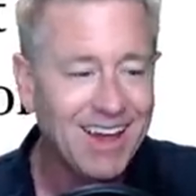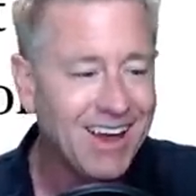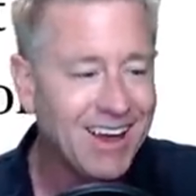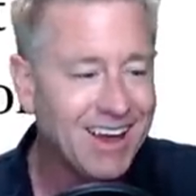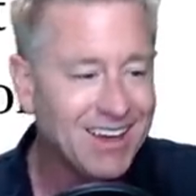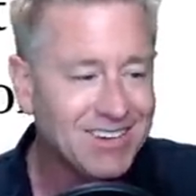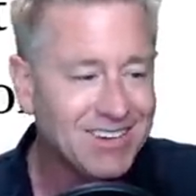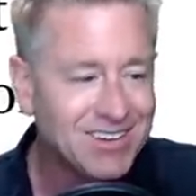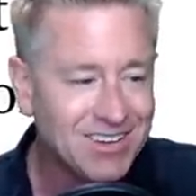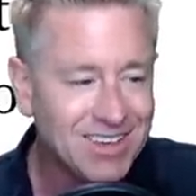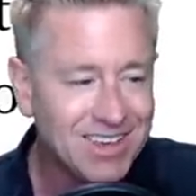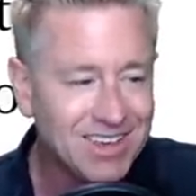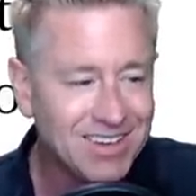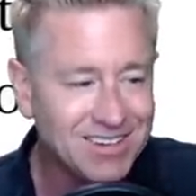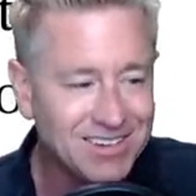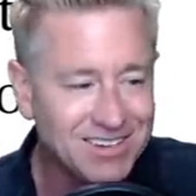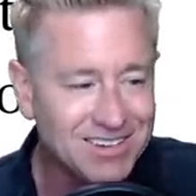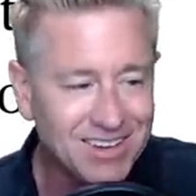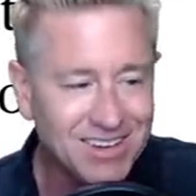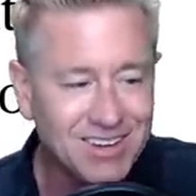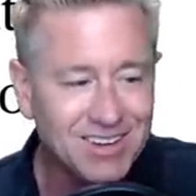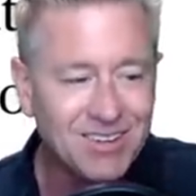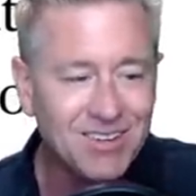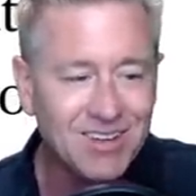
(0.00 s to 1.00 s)
Uh, to
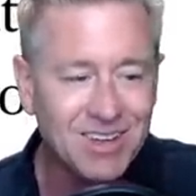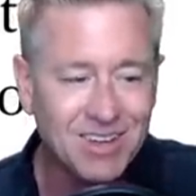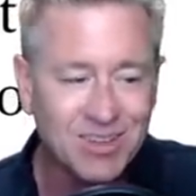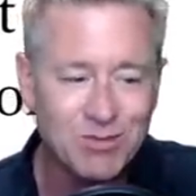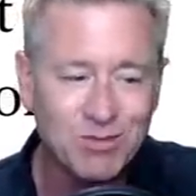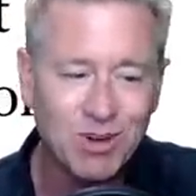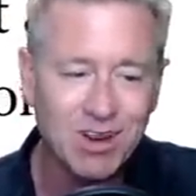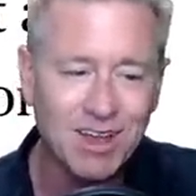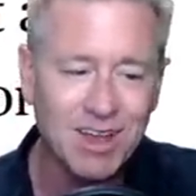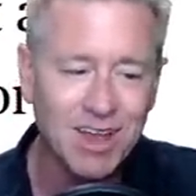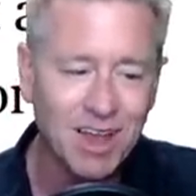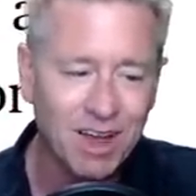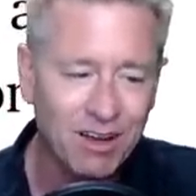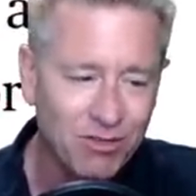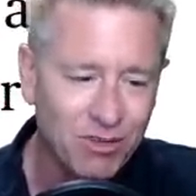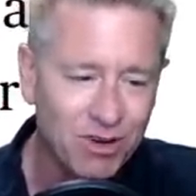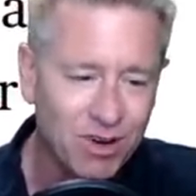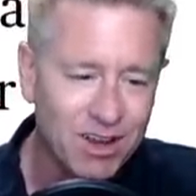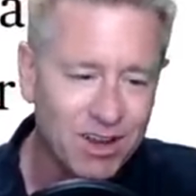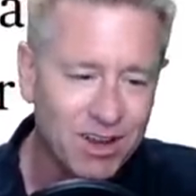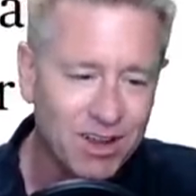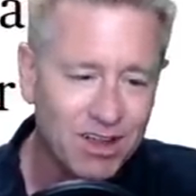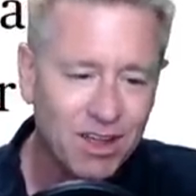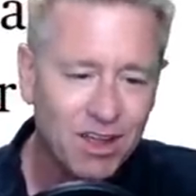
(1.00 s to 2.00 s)
continue its
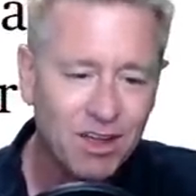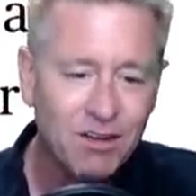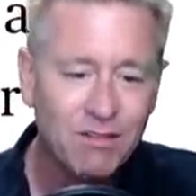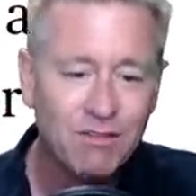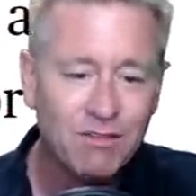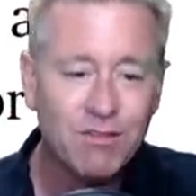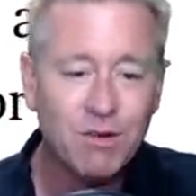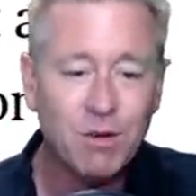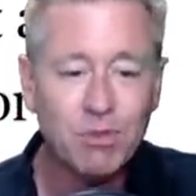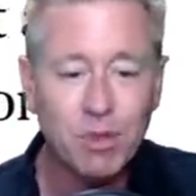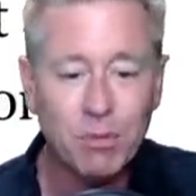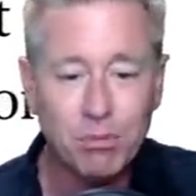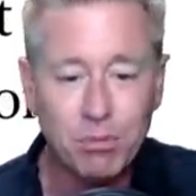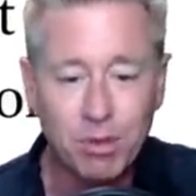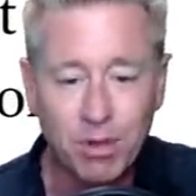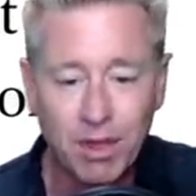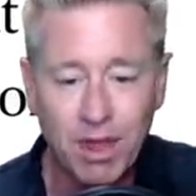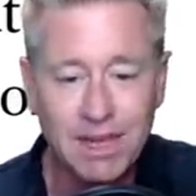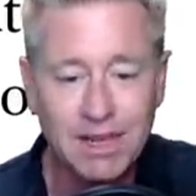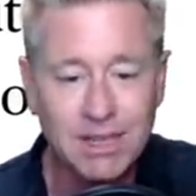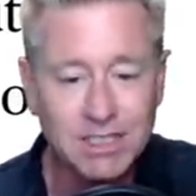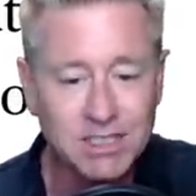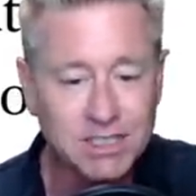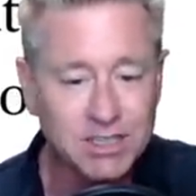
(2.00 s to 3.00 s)
recovery from the
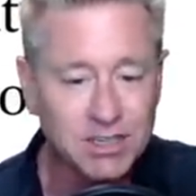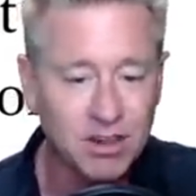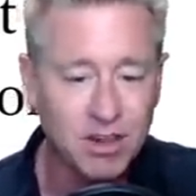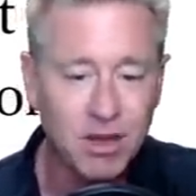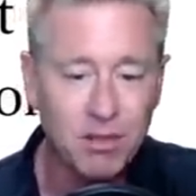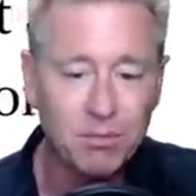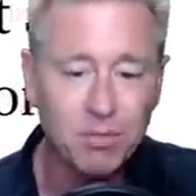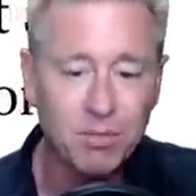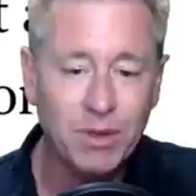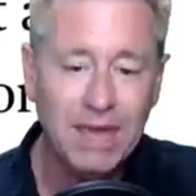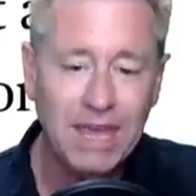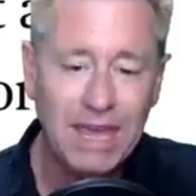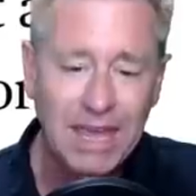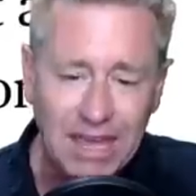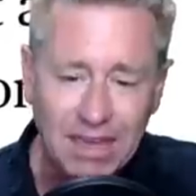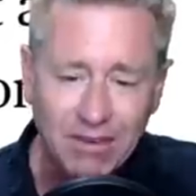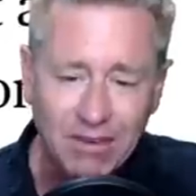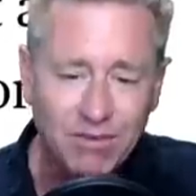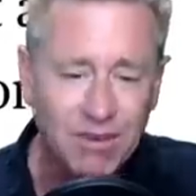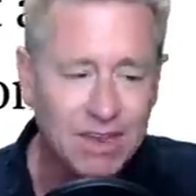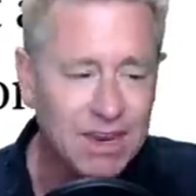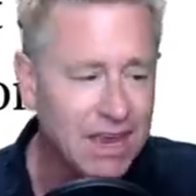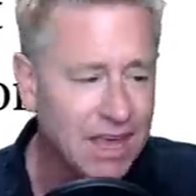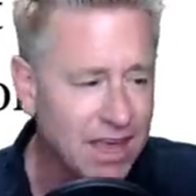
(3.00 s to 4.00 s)
blank slump,
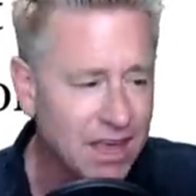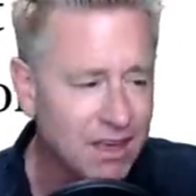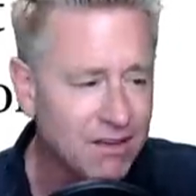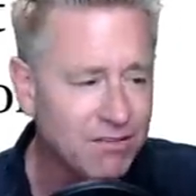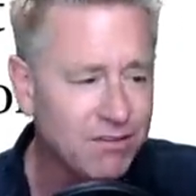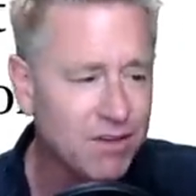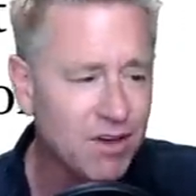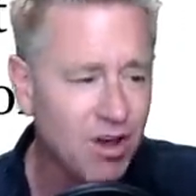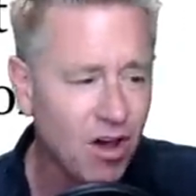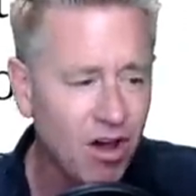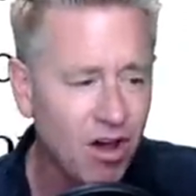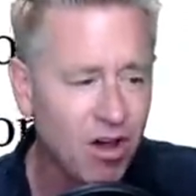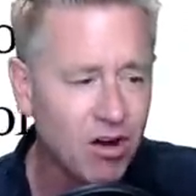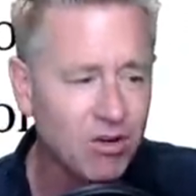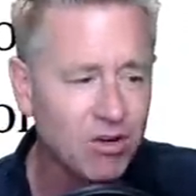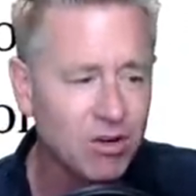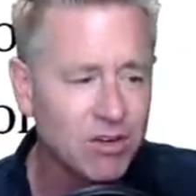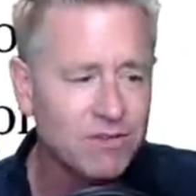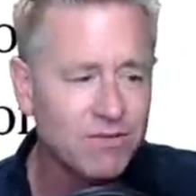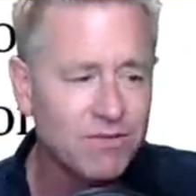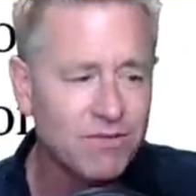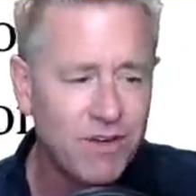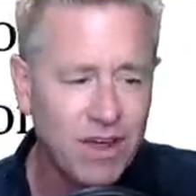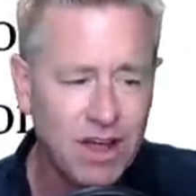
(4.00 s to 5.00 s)
even if
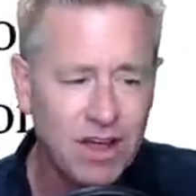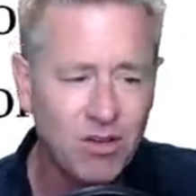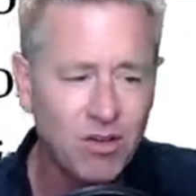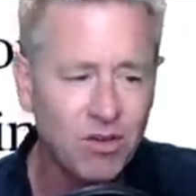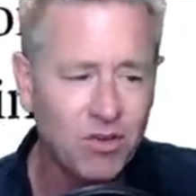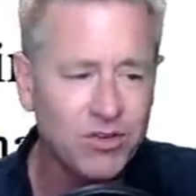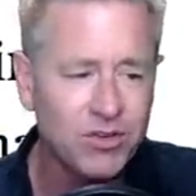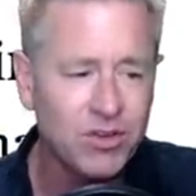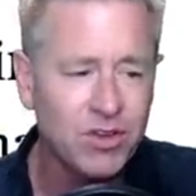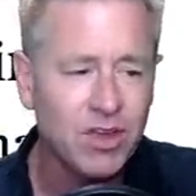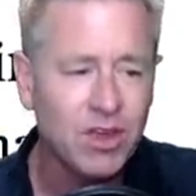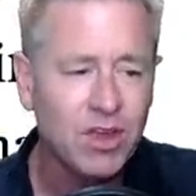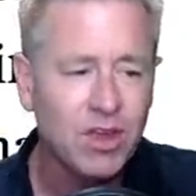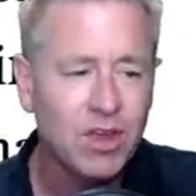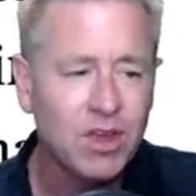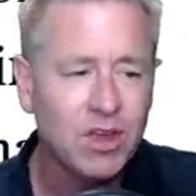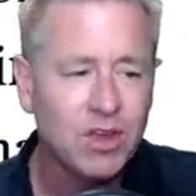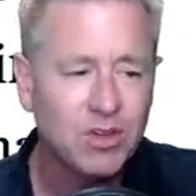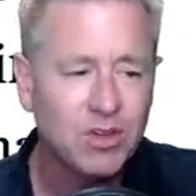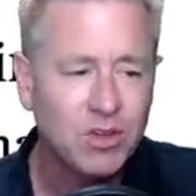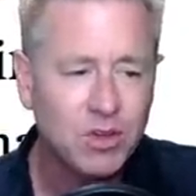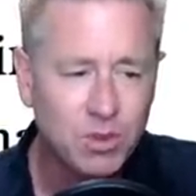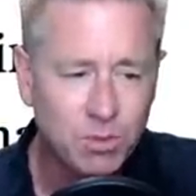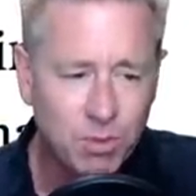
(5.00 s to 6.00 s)
Congress fails
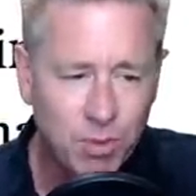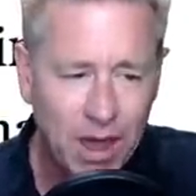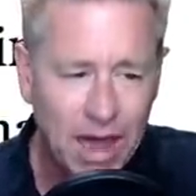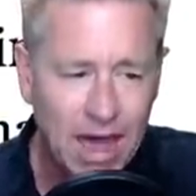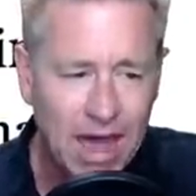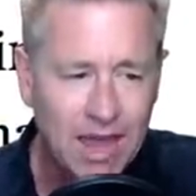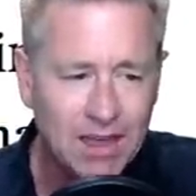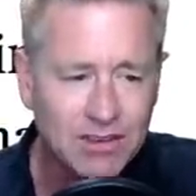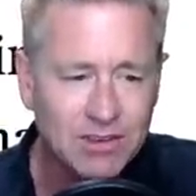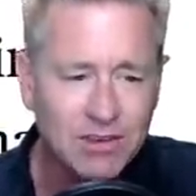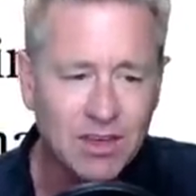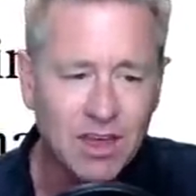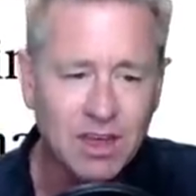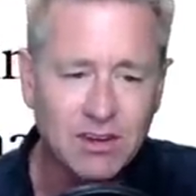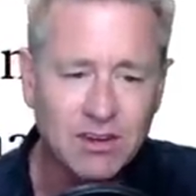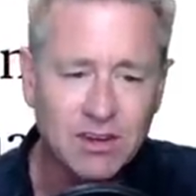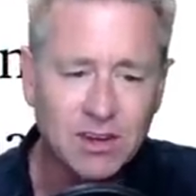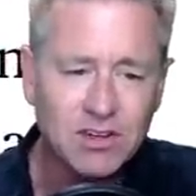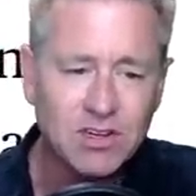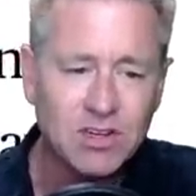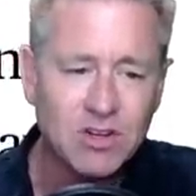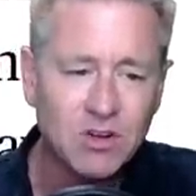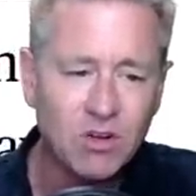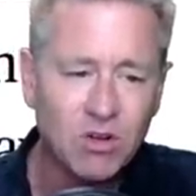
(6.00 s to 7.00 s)
to pass
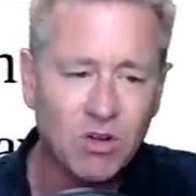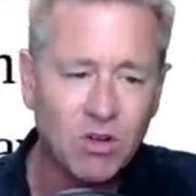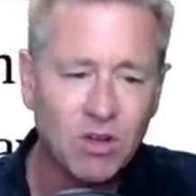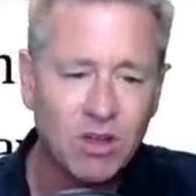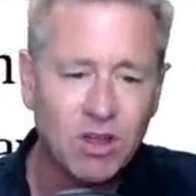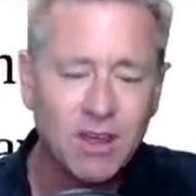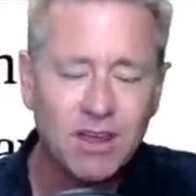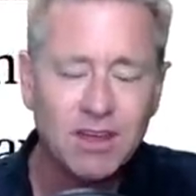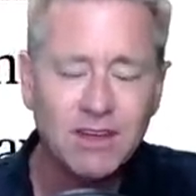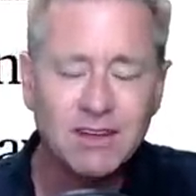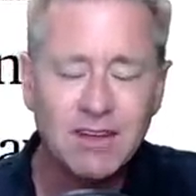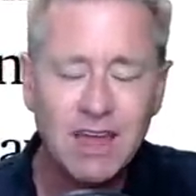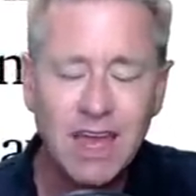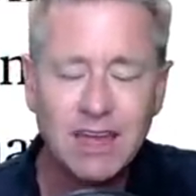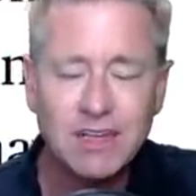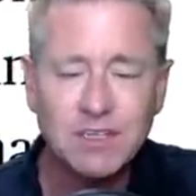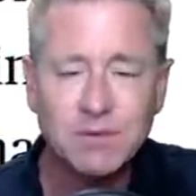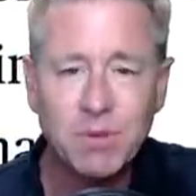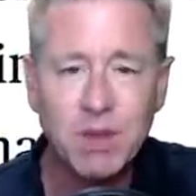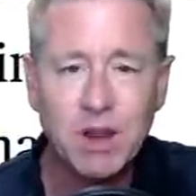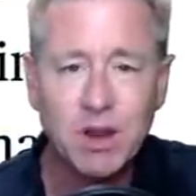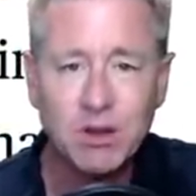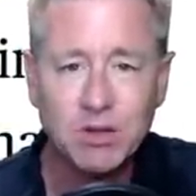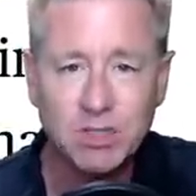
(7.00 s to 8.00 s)
additional
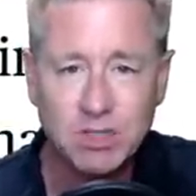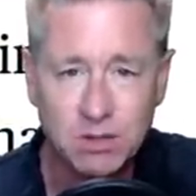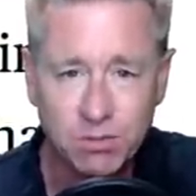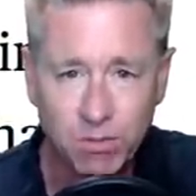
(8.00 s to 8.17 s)
taxpayer